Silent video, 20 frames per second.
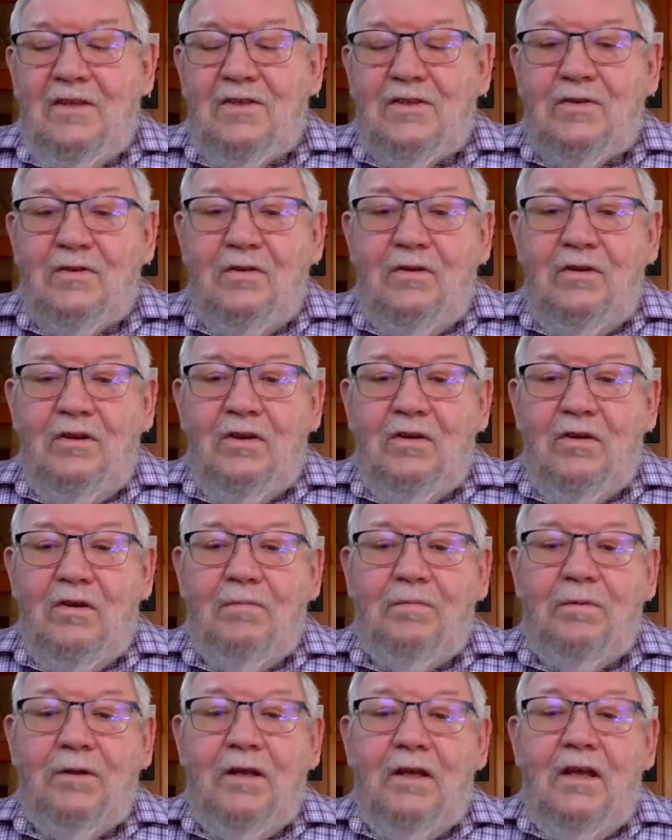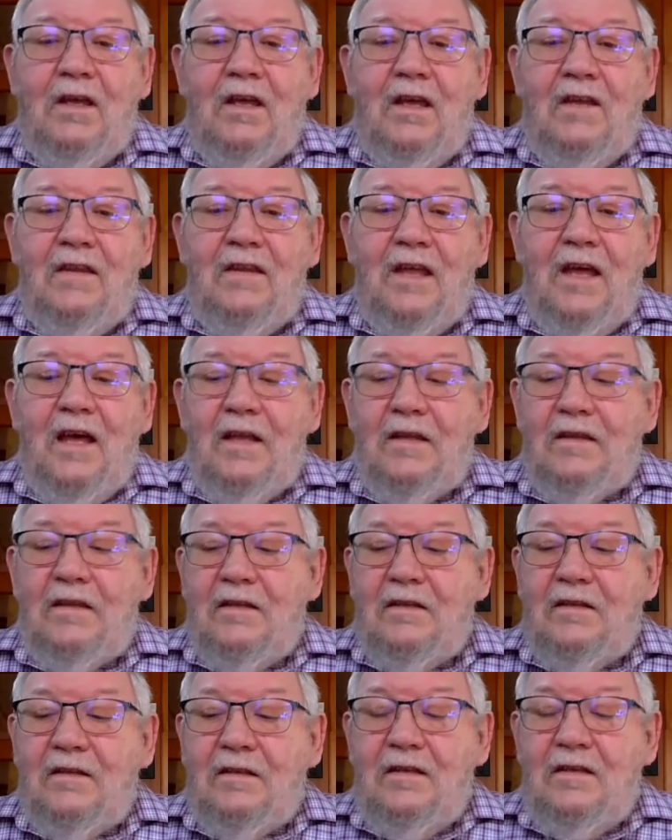Eastern Europe, and that
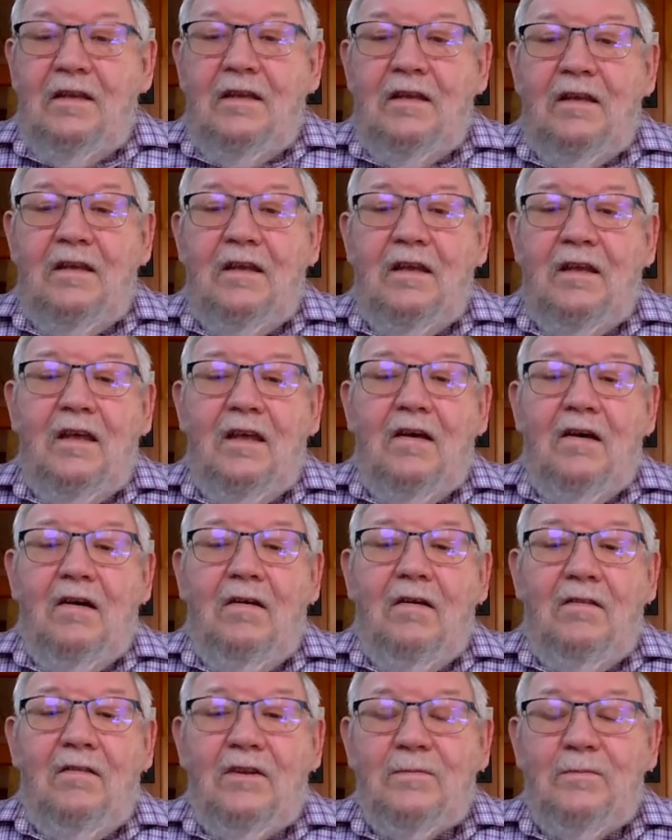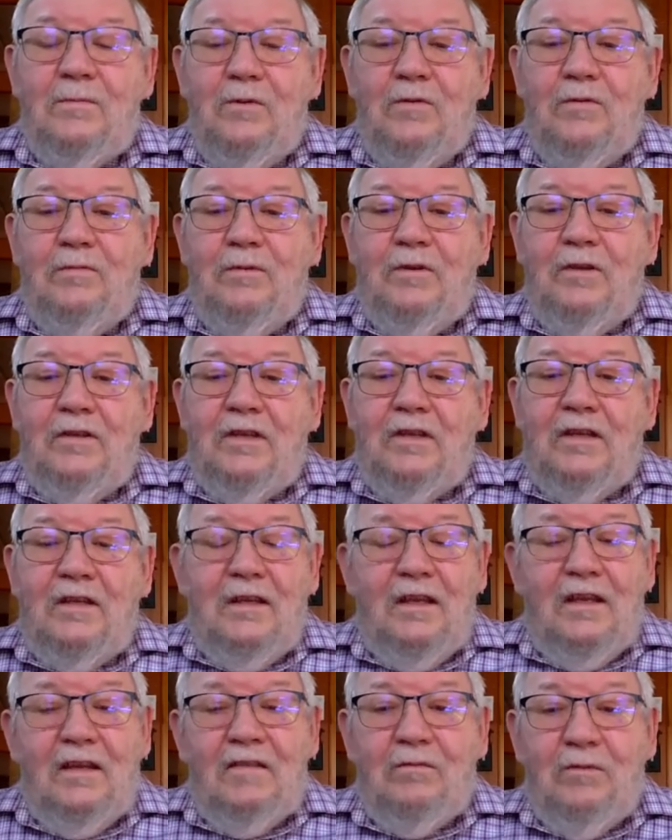that the, all this movement
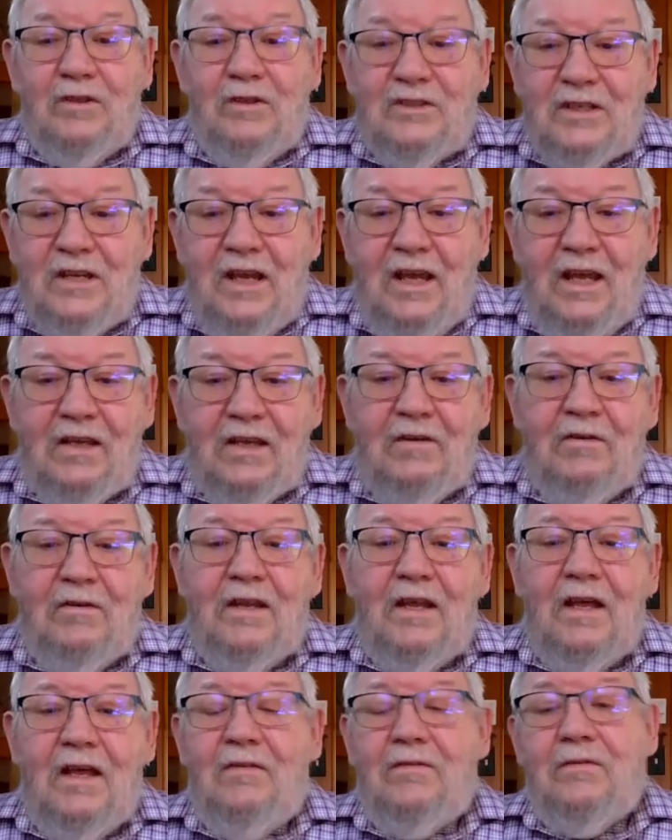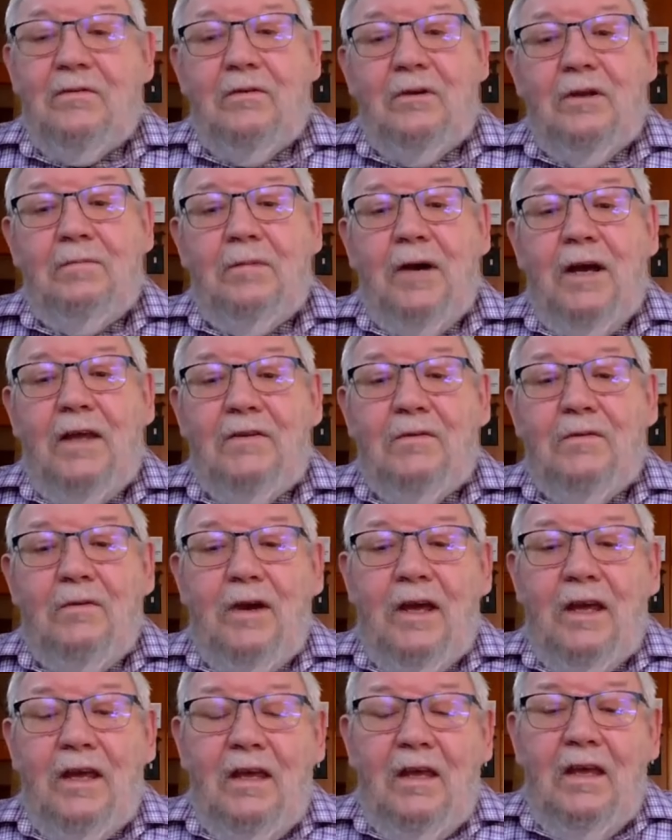that uh, it, which can't go down through. And by the
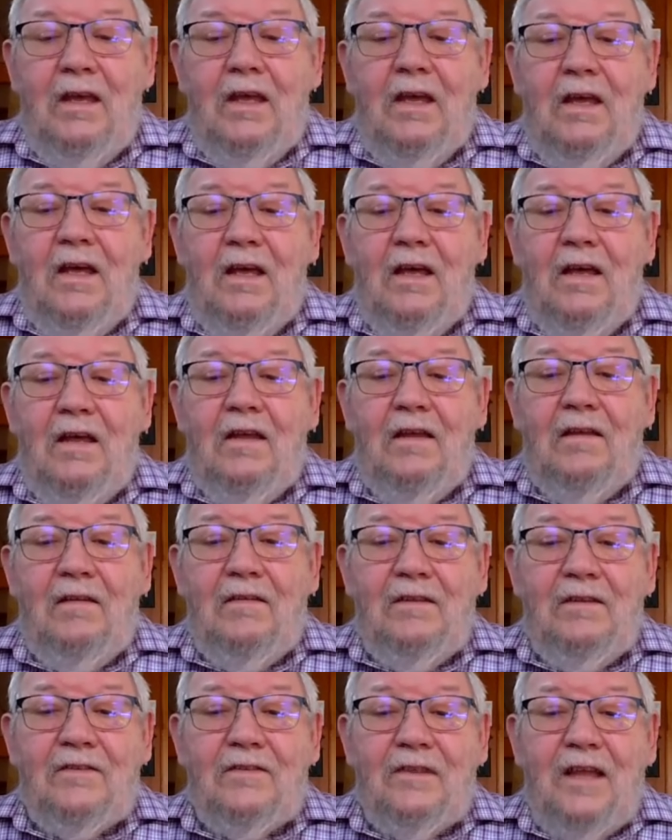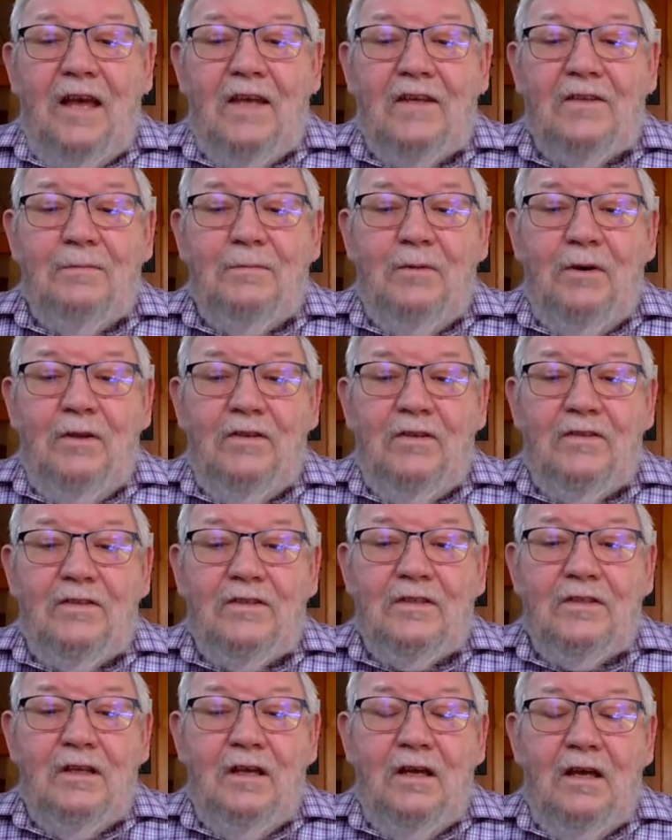way, uh, this last
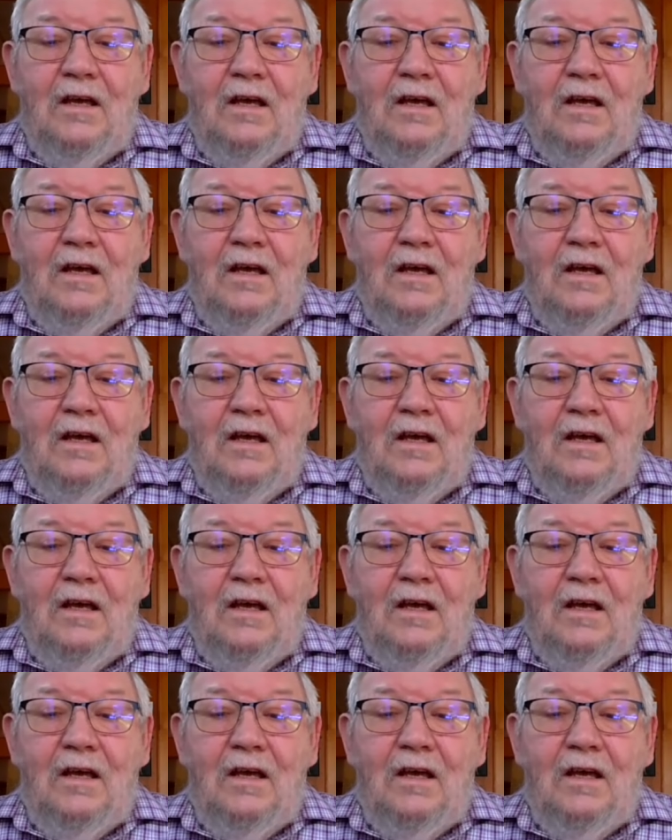month's